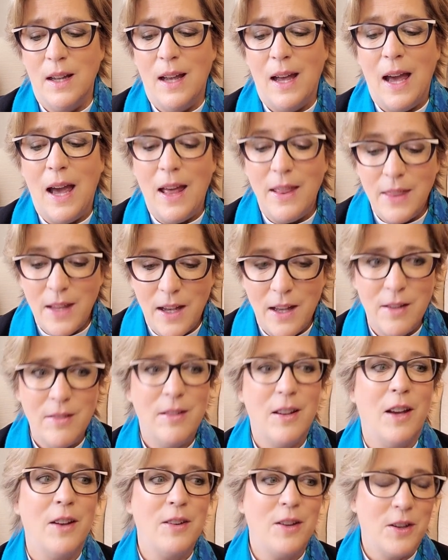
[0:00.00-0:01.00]
And then
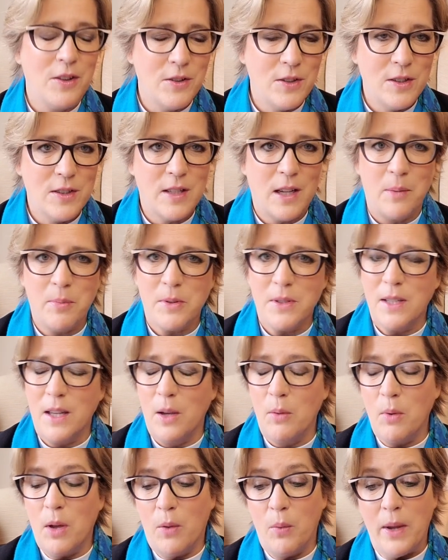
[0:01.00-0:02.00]
another disciple
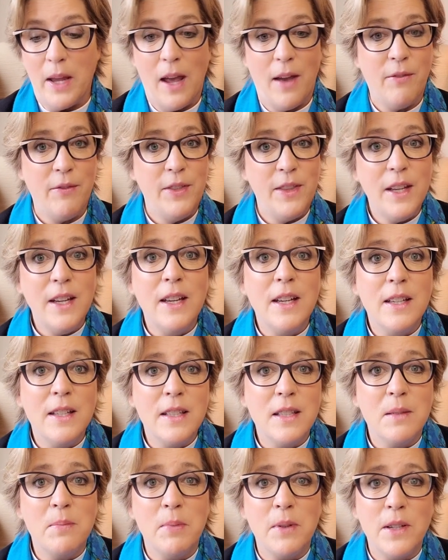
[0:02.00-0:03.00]
saying, "Well, we have
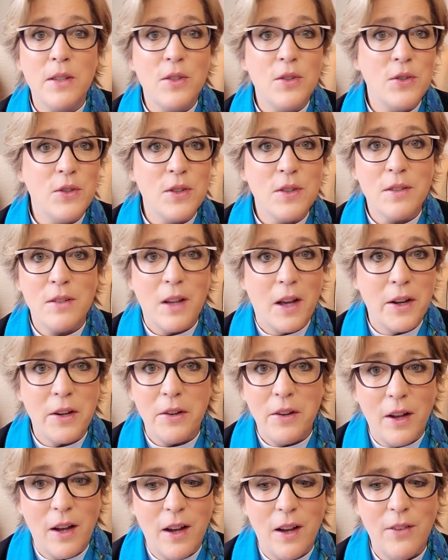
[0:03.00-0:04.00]
this, but it's just not
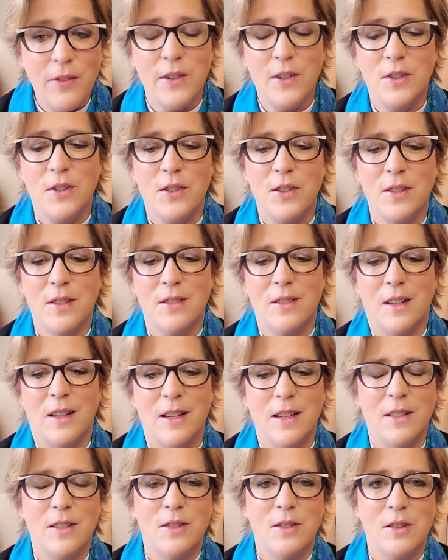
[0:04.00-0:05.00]
enough. It's
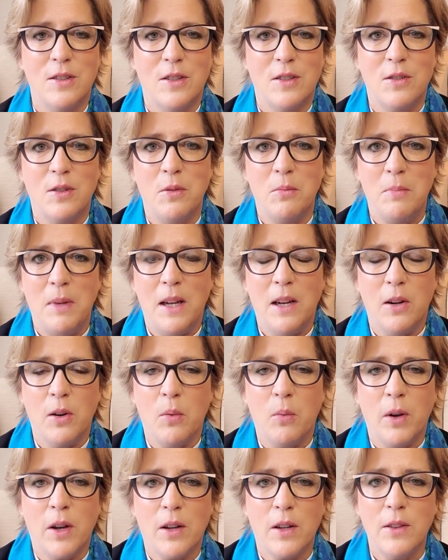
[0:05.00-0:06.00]
just too meager.
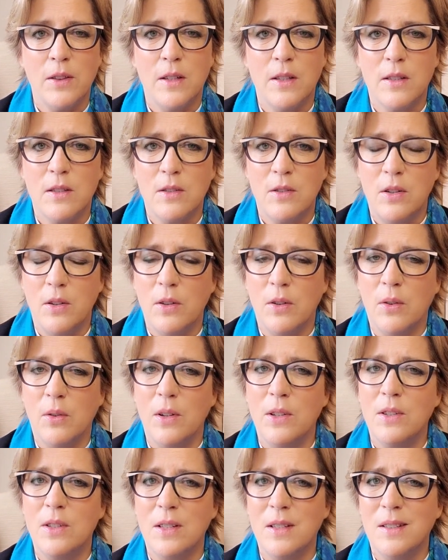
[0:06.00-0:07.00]
What could this do?"
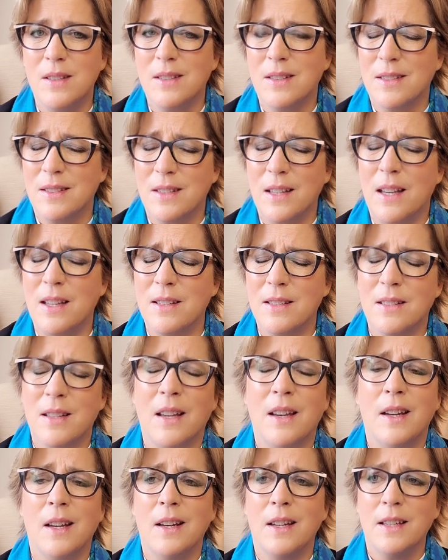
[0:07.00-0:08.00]
And Jesus says,
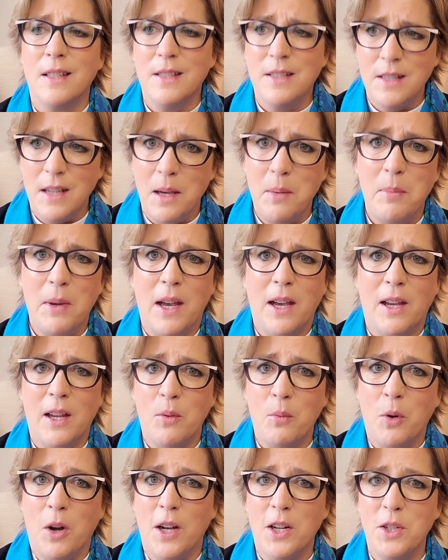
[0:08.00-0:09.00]
"Stand back
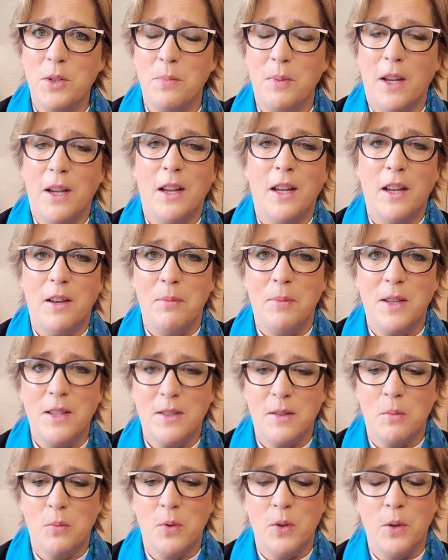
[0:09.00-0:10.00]
and watch me. Give me
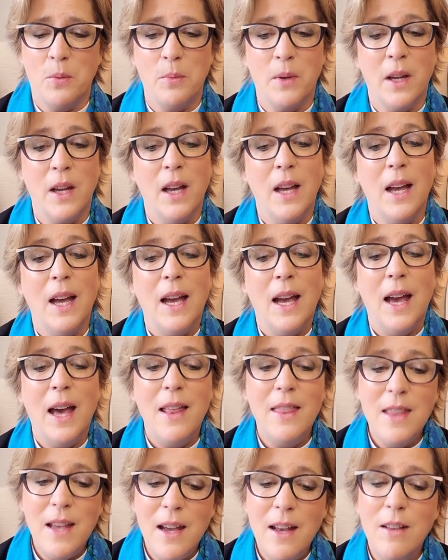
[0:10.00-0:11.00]
some room."
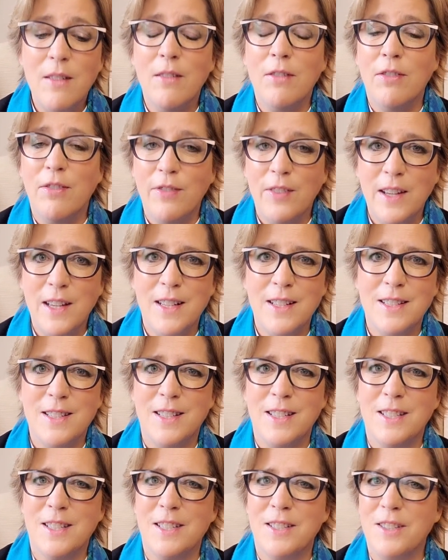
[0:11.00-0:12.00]
And then feeds
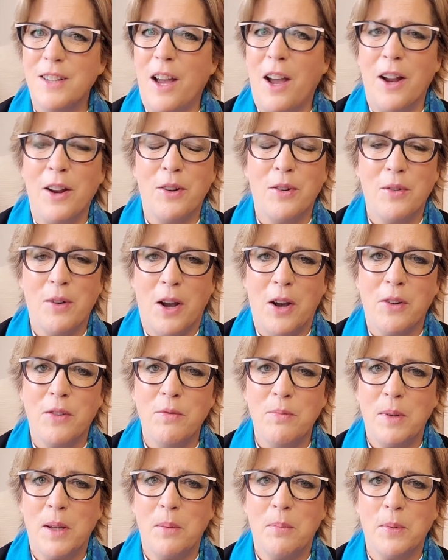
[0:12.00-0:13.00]
this entire crowd of
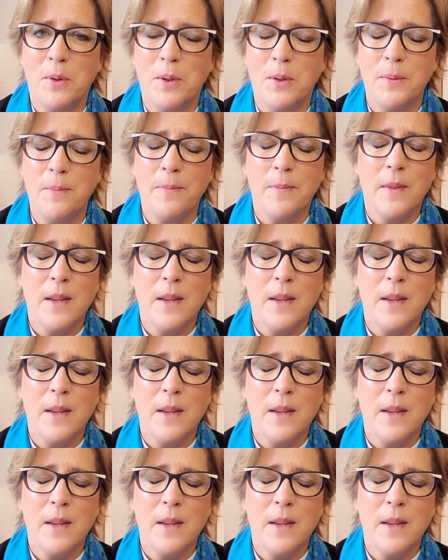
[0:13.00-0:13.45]
people.